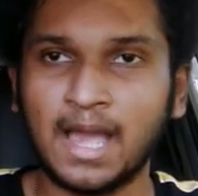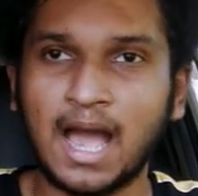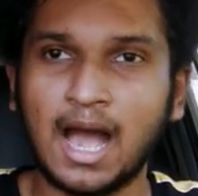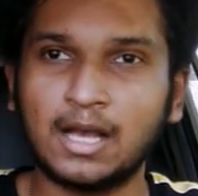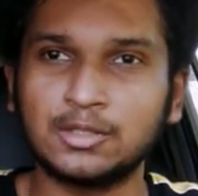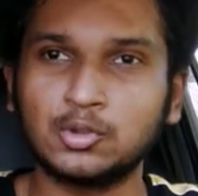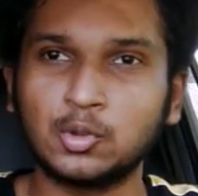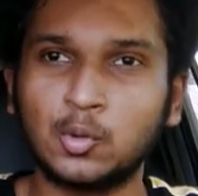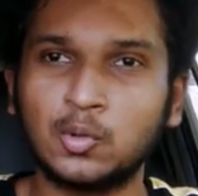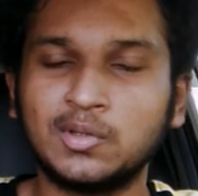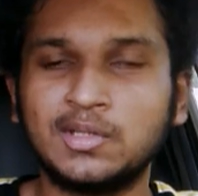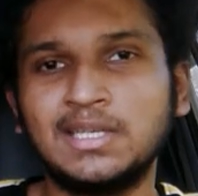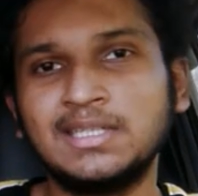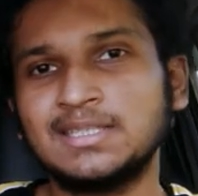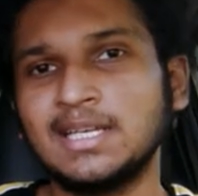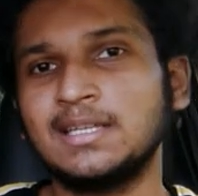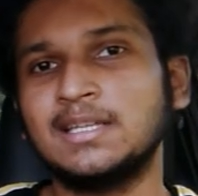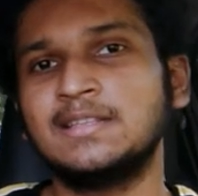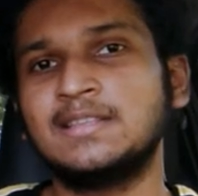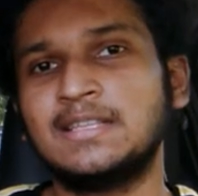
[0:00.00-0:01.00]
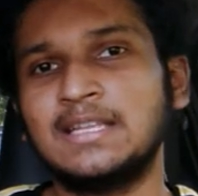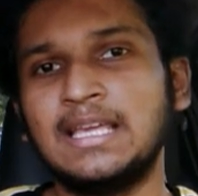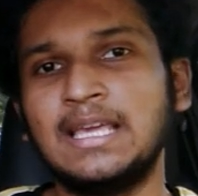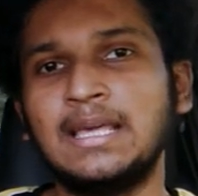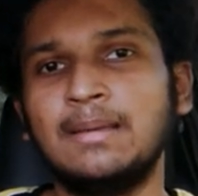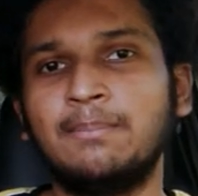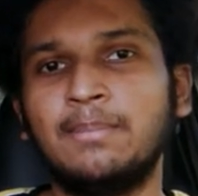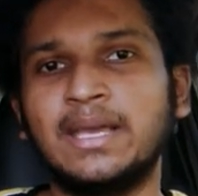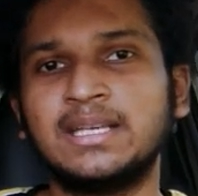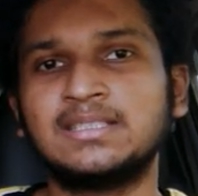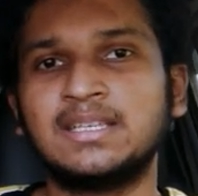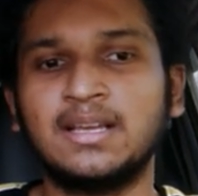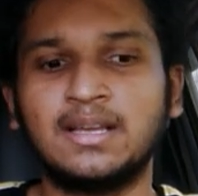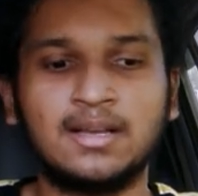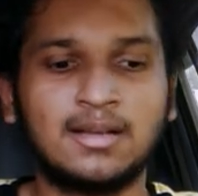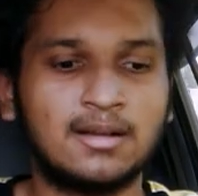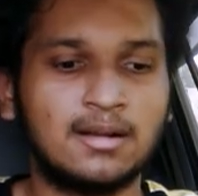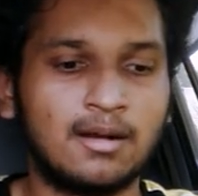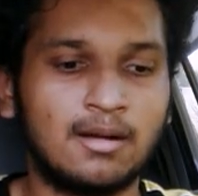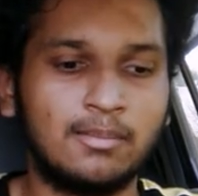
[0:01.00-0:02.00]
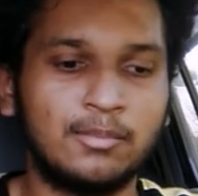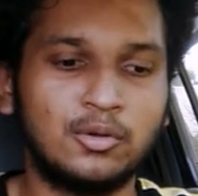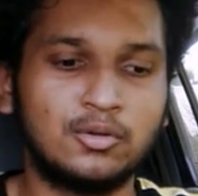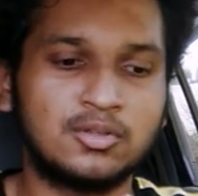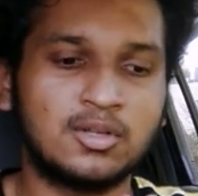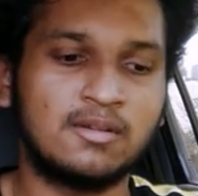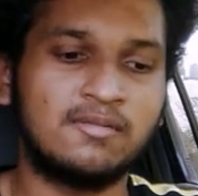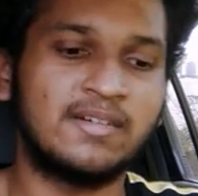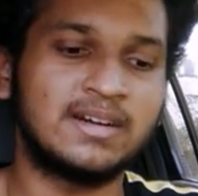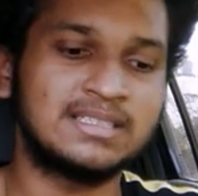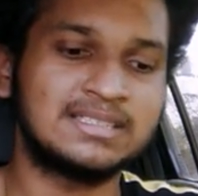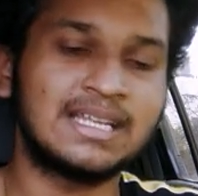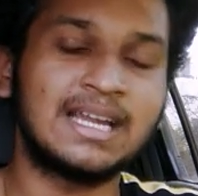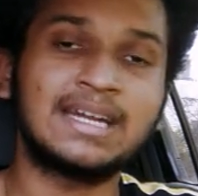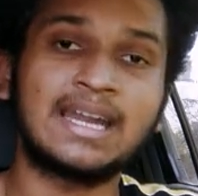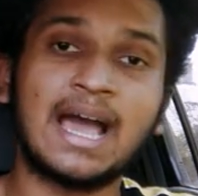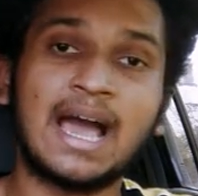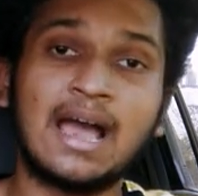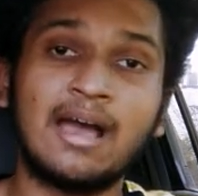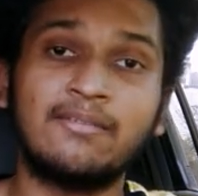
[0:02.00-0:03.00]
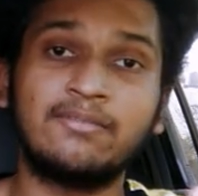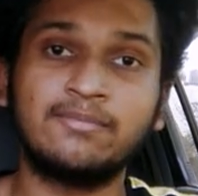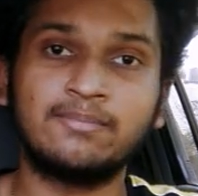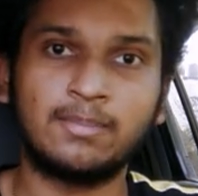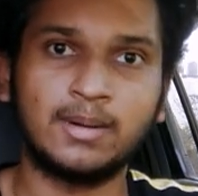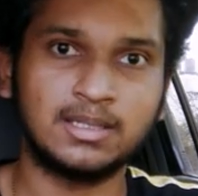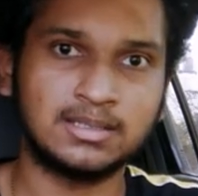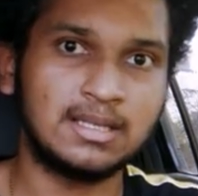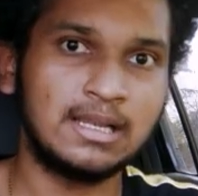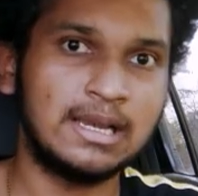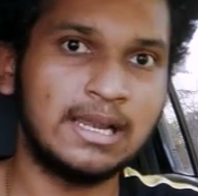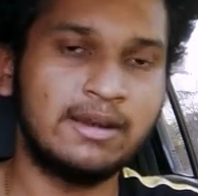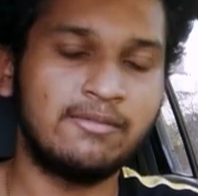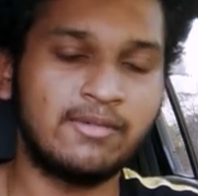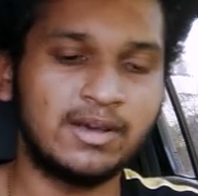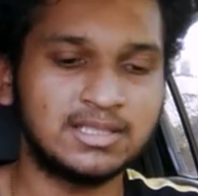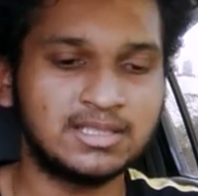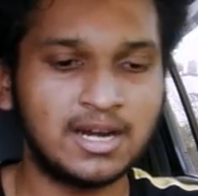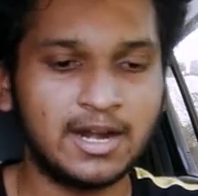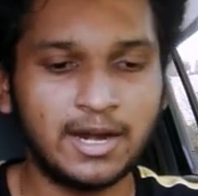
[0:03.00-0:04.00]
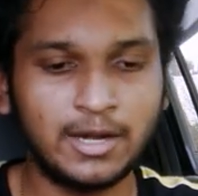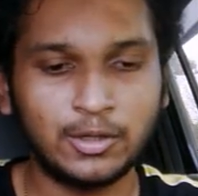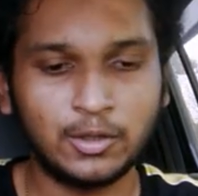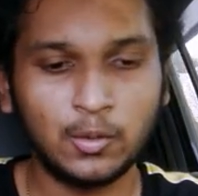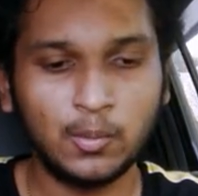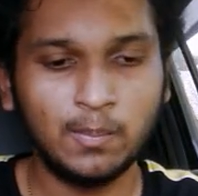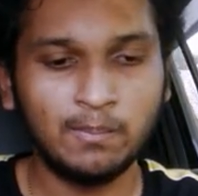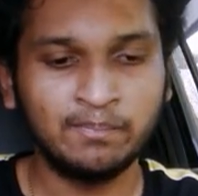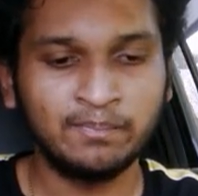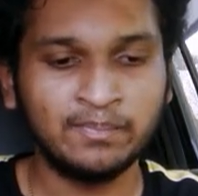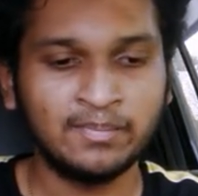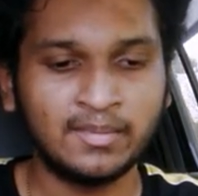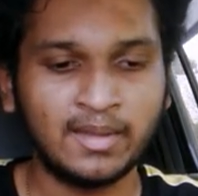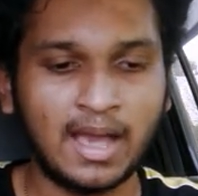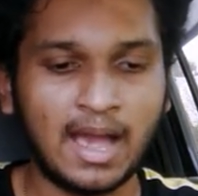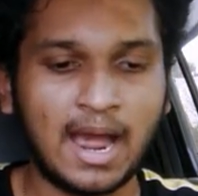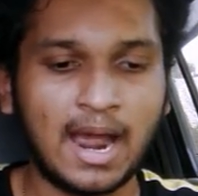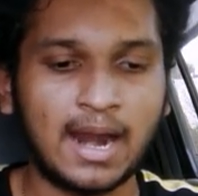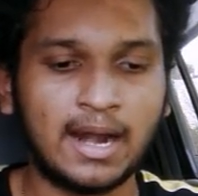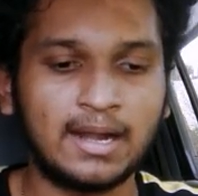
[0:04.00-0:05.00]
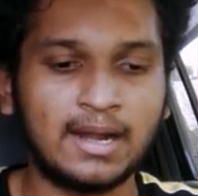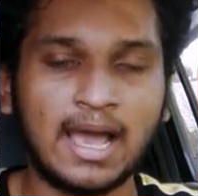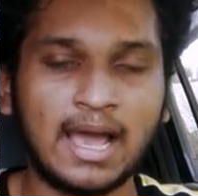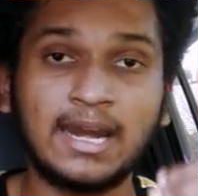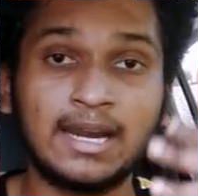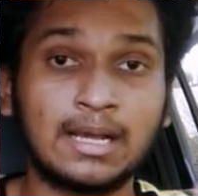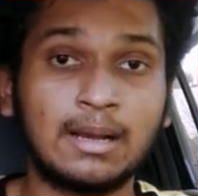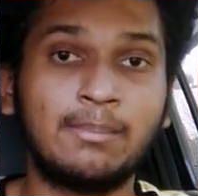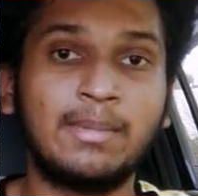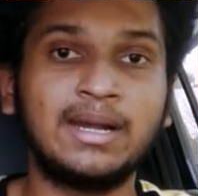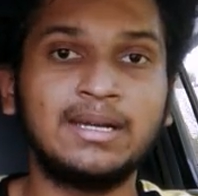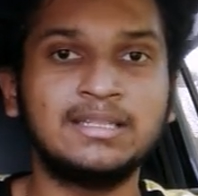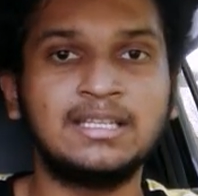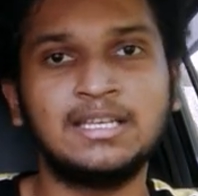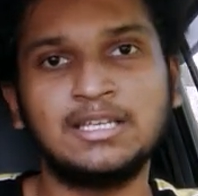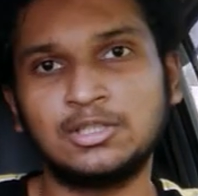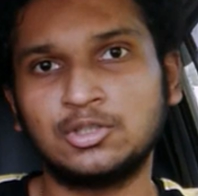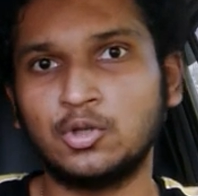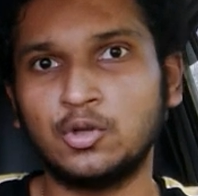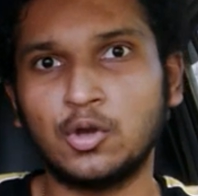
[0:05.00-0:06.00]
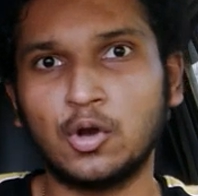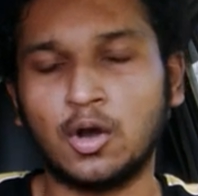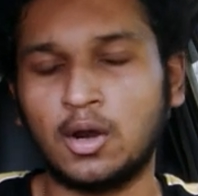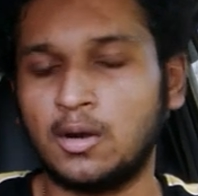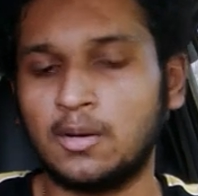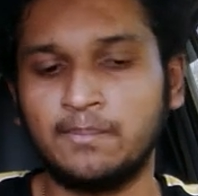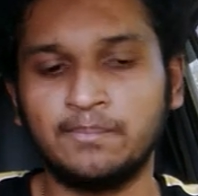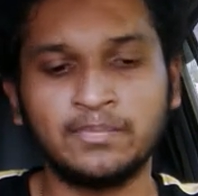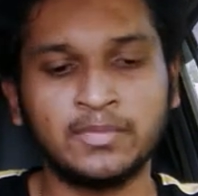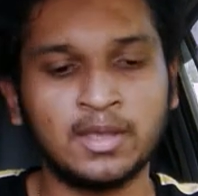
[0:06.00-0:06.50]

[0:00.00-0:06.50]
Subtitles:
So these are the 3 basic mutual funds that I have personally invested into, and I recommend these to you all.